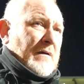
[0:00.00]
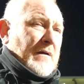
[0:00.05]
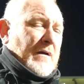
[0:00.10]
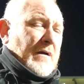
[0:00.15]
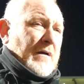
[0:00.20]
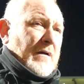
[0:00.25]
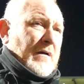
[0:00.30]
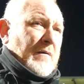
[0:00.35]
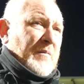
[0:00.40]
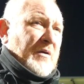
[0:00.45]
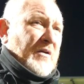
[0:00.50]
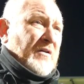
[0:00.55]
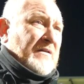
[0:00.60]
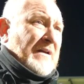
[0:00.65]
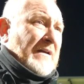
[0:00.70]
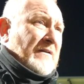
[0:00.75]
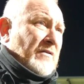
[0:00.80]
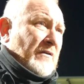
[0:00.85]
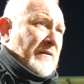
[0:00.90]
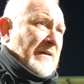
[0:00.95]
Uh, because
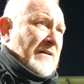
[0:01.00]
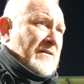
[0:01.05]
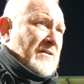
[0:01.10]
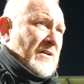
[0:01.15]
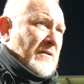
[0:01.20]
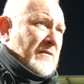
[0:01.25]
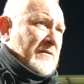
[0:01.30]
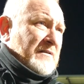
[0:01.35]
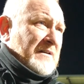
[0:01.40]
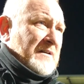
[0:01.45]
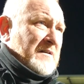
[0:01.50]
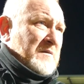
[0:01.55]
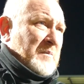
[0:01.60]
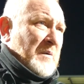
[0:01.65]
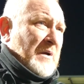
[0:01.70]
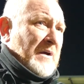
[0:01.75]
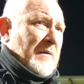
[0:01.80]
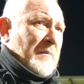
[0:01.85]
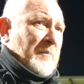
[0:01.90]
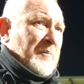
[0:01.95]
they took their chances,
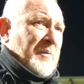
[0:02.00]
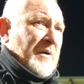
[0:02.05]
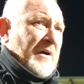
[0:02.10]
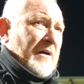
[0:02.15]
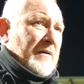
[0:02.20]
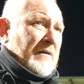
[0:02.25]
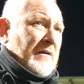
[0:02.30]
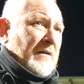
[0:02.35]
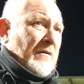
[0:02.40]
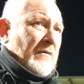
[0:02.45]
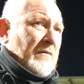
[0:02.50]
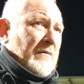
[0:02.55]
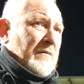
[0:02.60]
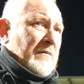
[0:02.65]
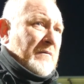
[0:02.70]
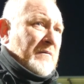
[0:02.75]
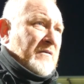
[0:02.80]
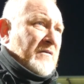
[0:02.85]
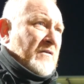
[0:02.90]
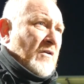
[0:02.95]
but but you know
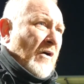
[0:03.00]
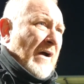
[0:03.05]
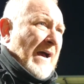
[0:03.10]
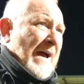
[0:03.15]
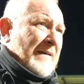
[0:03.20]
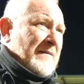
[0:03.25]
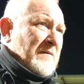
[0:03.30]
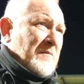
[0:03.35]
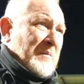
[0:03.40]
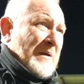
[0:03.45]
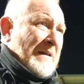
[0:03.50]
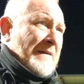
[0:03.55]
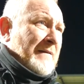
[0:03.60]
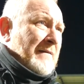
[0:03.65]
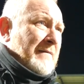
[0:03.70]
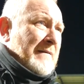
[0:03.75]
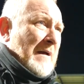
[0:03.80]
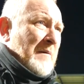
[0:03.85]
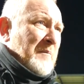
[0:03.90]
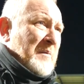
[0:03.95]
Scott hasn't been
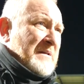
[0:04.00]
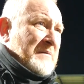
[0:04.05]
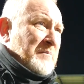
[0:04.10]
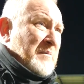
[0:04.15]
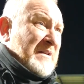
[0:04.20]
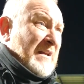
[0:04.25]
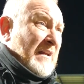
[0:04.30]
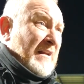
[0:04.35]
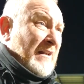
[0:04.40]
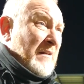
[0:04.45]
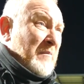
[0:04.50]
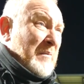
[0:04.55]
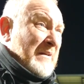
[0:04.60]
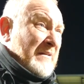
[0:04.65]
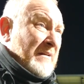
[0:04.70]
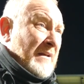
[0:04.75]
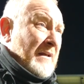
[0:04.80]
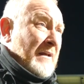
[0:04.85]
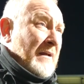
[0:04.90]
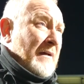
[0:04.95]
that busy, particularly
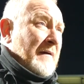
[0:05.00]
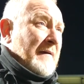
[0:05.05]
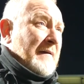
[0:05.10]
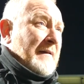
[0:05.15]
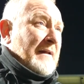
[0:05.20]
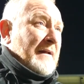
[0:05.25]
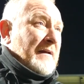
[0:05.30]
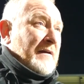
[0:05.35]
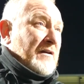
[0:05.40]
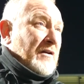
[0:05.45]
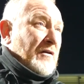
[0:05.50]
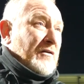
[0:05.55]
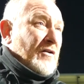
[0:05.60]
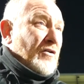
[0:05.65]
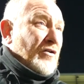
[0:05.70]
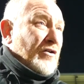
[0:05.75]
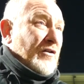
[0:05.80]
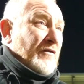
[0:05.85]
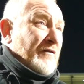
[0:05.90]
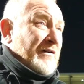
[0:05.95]
busy. You know, you
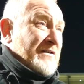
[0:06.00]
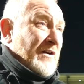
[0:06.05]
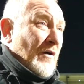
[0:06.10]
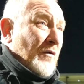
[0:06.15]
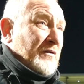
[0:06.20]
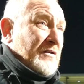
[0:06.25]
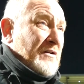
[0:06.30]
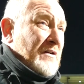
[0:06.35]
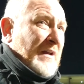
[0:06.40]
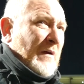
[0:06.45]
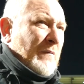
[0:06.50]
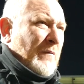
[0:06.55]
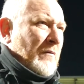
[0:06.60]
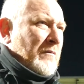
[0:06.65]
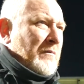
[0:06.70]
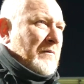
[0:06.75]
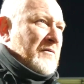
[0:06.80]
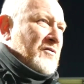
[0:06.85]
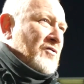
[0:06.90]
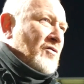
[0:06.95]
look at the results and you say,
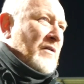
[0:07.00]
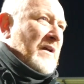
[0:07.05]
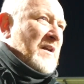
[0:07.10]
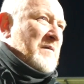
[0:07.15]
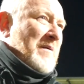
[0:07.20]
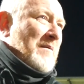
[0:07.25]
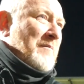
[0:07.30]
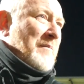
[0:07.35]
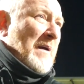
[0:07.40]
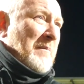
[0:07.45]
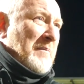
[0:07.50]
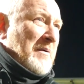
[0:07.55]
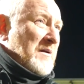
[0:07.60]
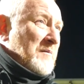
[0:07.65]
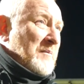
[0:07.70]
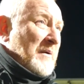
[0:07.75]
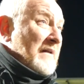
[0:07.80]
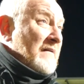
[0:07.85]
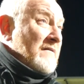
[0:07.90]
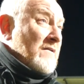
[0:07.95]
well, surely he's been
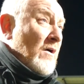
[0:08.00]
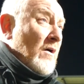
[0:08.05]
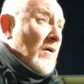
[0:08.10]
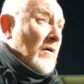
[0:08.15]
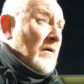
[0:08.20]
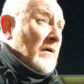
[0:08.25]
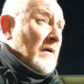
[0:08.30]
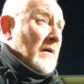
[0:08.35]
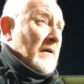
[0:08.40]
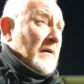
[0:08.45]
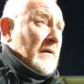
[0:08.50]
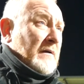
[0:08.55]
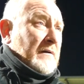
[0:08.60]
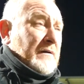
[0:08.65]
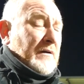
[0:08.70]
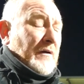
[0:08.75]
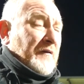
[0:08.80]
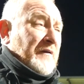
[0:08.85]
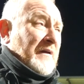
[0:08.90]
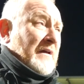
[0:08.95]
peppered, but he's not. You
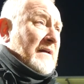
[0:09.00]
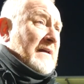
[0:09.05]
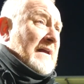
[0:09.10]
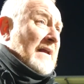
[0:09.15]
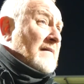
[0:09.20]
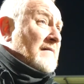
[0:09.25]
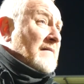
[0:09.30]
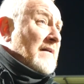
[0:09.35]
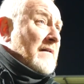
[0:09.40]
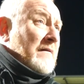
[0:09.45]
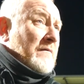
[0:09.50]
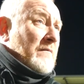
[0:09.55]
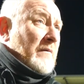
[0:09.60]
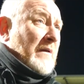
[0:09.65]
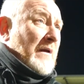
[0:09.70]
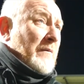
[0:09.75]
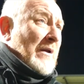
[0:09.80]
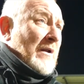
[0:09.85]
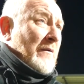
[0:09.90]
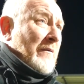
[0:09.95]
know, I think Kings Lynn,
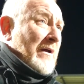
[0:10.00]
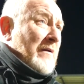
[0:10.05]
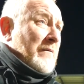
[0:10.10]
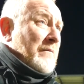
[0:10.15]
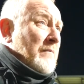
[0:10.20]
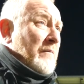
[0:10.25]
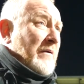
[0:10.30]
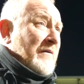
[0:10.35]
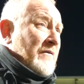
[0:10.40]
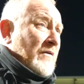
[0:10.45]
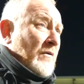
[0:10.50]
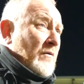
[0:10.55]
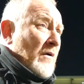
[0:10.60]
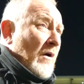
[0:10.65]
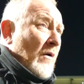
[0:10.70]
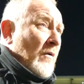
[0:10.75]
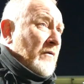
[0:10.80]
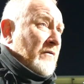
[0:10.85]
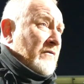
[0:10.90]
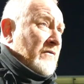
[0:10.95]
they went away with two
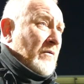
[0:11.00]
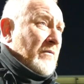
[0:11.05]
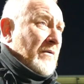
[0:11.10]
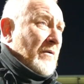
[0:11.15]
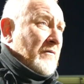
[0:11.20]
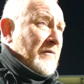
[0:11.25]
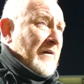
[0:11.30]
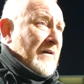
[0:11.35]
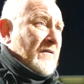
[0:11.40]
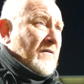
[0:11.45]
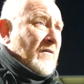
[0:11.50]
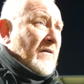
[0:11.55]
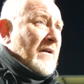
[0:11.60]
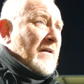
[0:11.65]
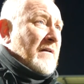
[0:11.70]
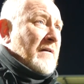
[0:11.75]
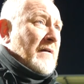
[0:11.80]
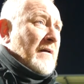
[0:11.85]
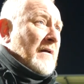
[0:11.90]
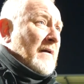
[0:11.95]
goals, two nil victory,
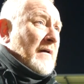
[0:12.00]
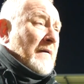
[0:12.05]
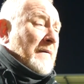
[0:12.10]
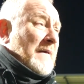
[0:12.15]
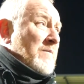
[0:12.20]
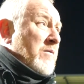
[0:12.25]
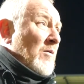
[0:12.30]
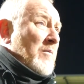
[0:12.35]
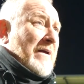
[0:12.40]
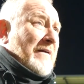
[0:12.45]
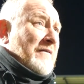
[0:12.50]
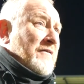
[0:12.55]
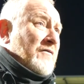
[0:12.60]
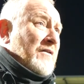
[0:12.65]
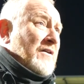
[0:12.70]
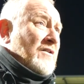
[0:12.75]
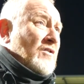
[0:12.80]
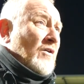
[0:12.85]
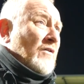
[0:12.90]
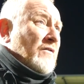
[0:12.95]
and they probably had
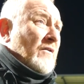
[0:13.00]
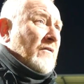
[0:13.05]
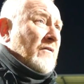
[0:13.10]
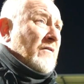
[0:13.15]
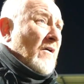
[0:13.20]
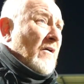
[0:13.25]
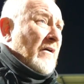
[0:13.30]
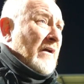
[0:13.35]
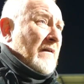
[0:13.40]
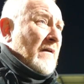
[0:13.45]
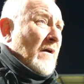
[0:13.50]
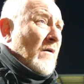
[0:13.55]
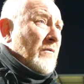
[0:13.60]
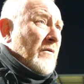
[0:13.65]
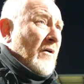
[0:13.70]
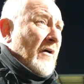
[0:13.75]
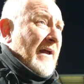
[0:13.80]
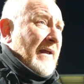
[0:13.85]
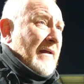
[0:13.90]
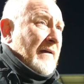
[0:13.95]
three shots on target the whole
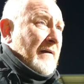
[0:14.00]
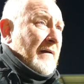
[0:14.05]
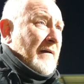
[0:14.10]
night.